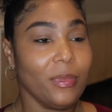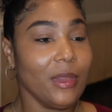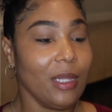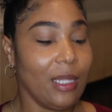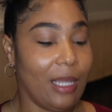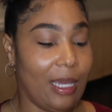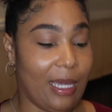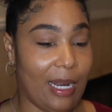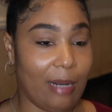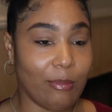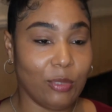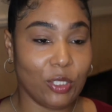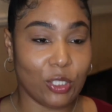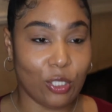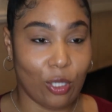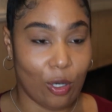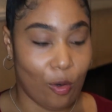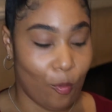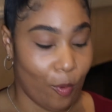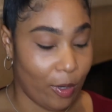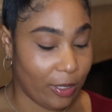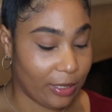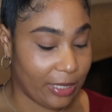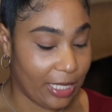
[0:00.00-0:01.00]
and I'm just
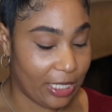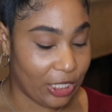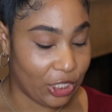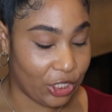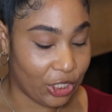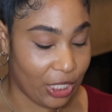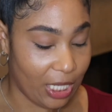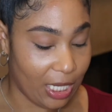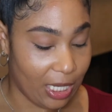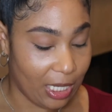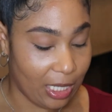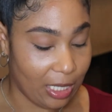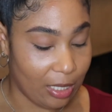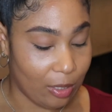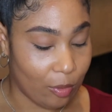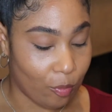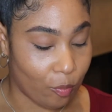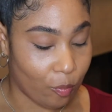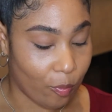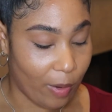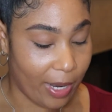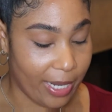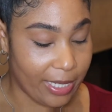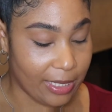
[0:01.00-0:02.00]
gonna work that shade
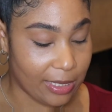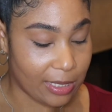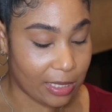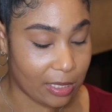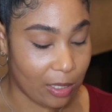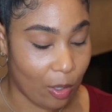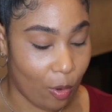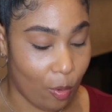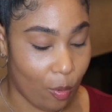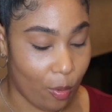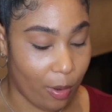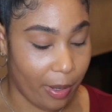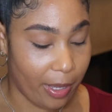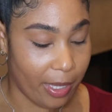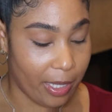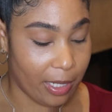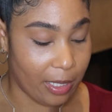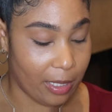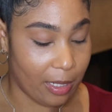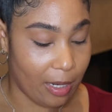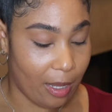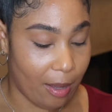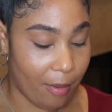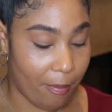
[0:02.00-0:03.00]
right on
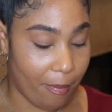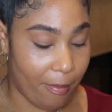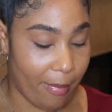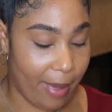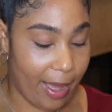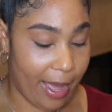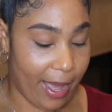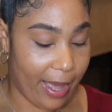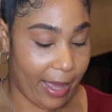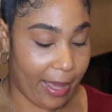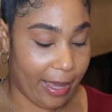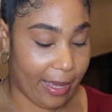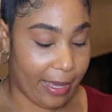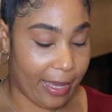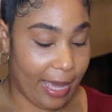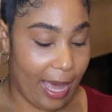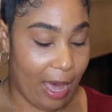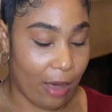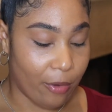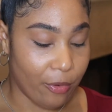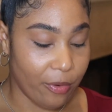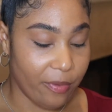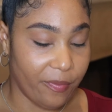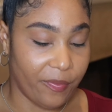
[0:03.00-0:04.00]
my
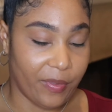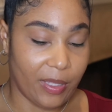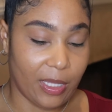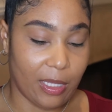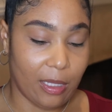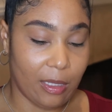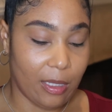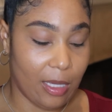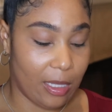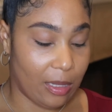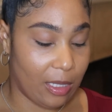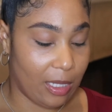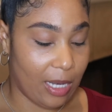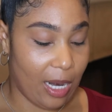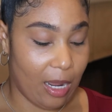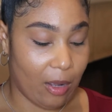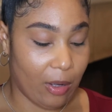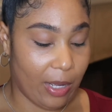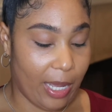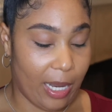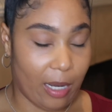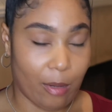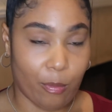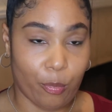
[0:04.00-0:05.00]
outer V, and then
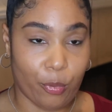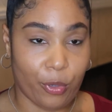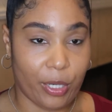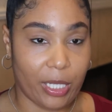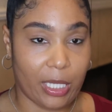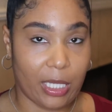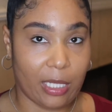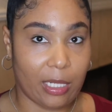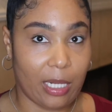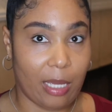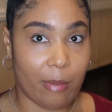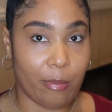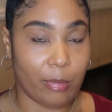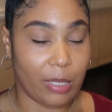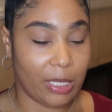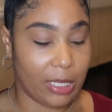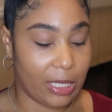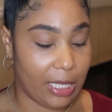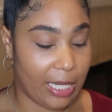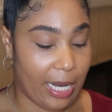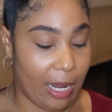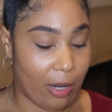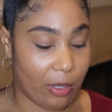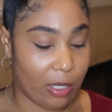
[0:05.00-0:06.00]
I'll kind of bring it and
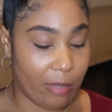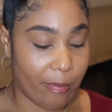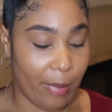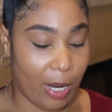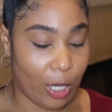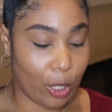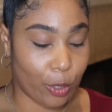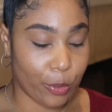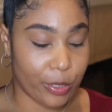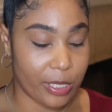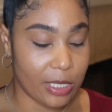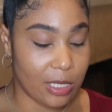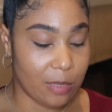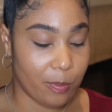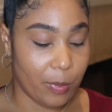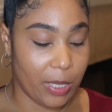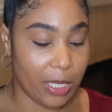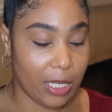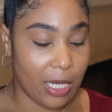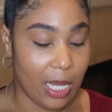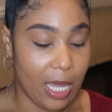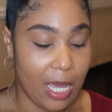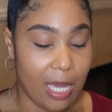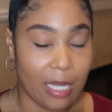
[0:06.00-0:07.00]
blend it out in my crease,
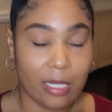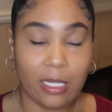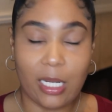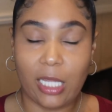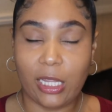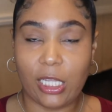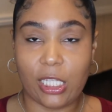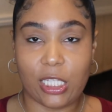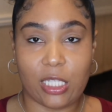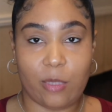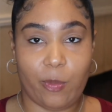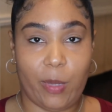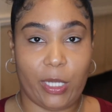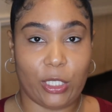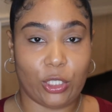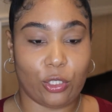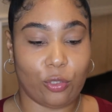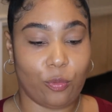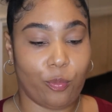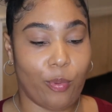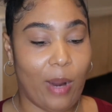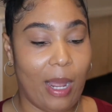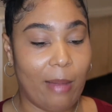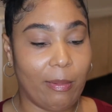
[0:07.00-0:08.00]
but nothing
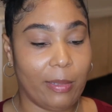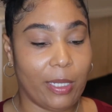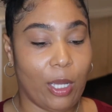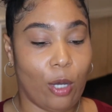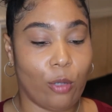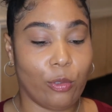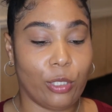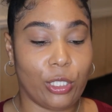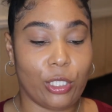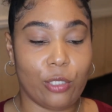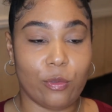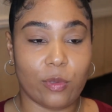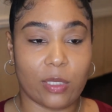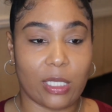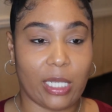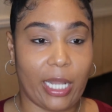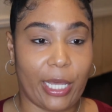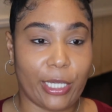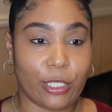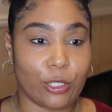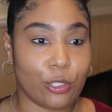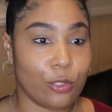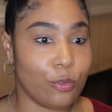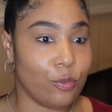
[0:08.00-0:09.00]
special. Probably only using
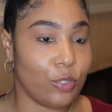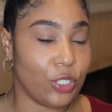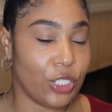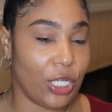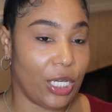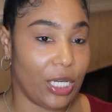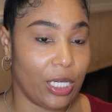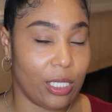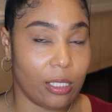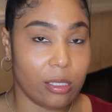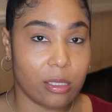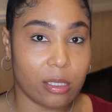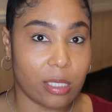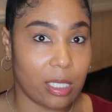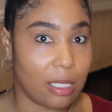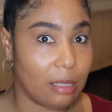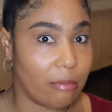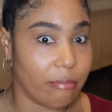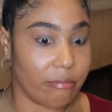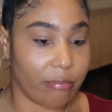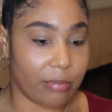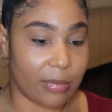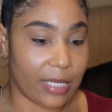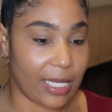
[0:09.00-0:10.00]
like 2 shades,
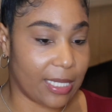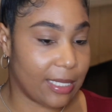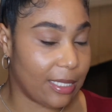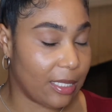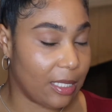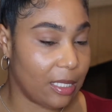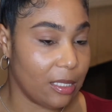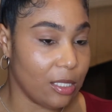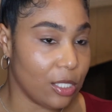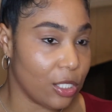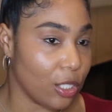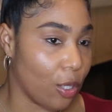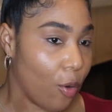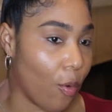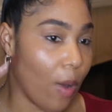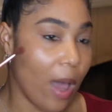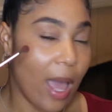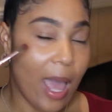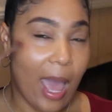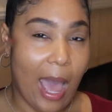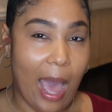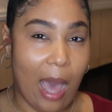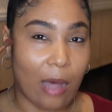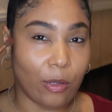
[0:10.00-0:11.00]
and that's it. So
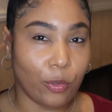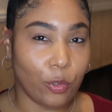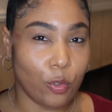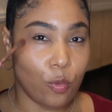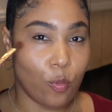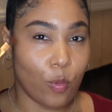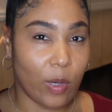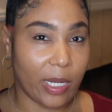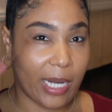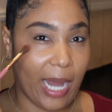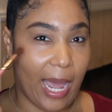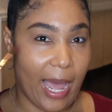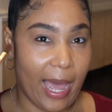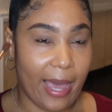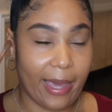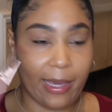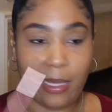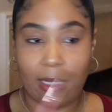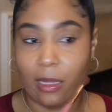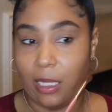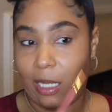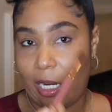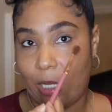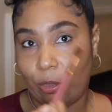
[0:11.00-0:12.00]
I'll do one eye,
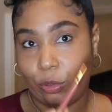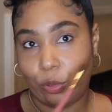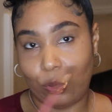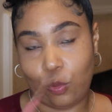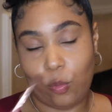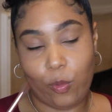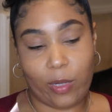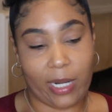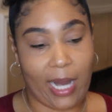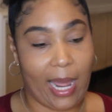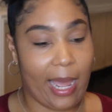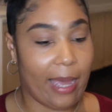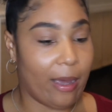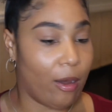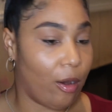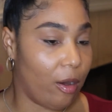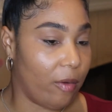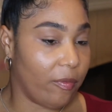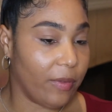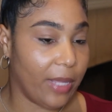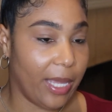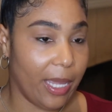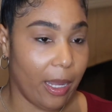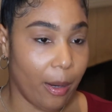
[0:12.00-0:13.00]
and then I'll do one eye
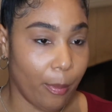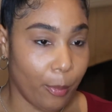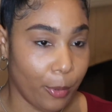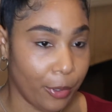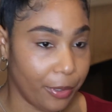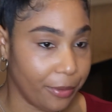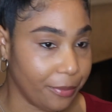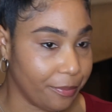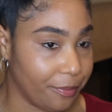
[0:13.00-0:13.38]
off camera.